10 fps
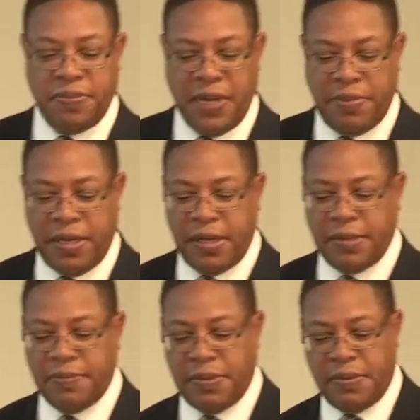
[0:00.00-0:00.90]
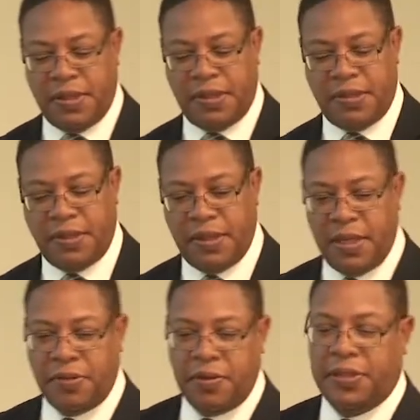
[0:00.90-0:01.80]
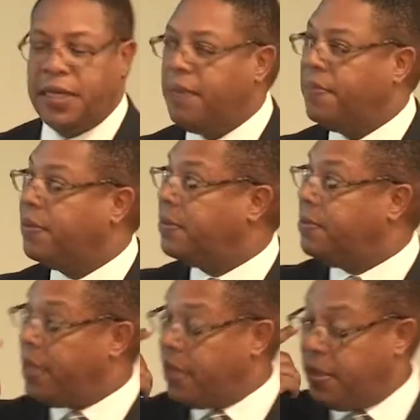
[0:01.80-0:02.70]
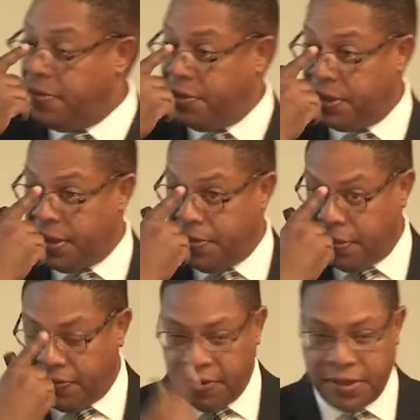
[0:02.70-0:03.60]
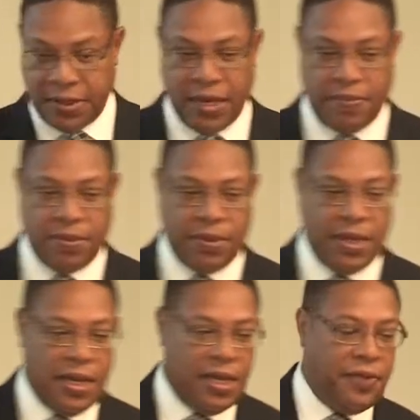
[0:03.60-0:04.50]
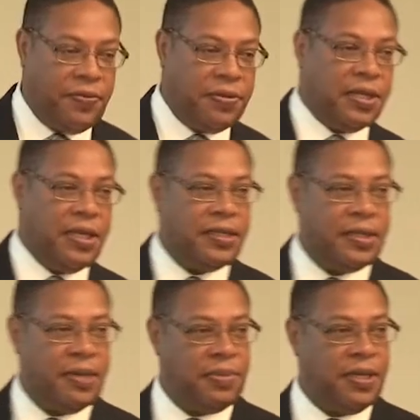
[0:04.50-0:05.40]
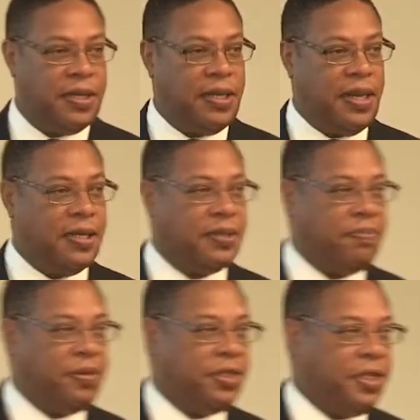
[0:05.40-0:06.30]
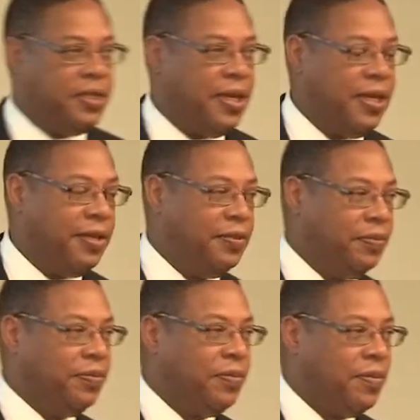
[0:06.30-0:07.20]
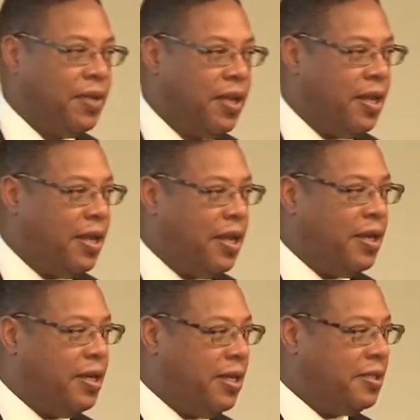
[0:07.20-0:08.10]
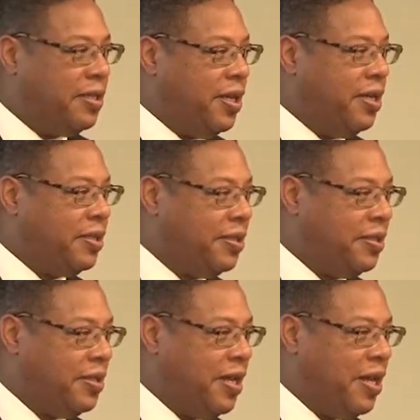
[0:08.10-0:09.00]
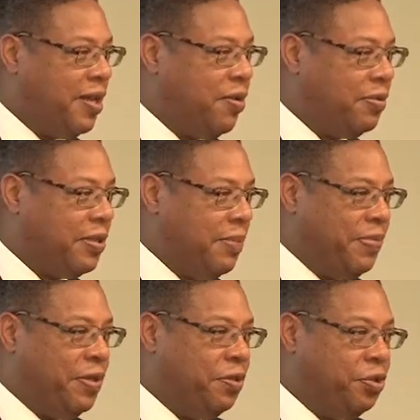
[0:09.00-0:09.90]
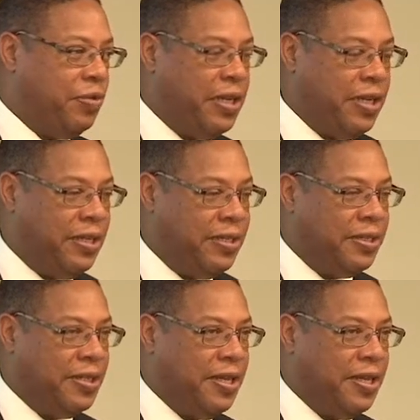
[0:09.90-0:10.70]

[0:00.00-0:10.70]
maybe another example to make it a little more simple. For example, if you say something has a bushy tail and it eats nuts and it goes up into trees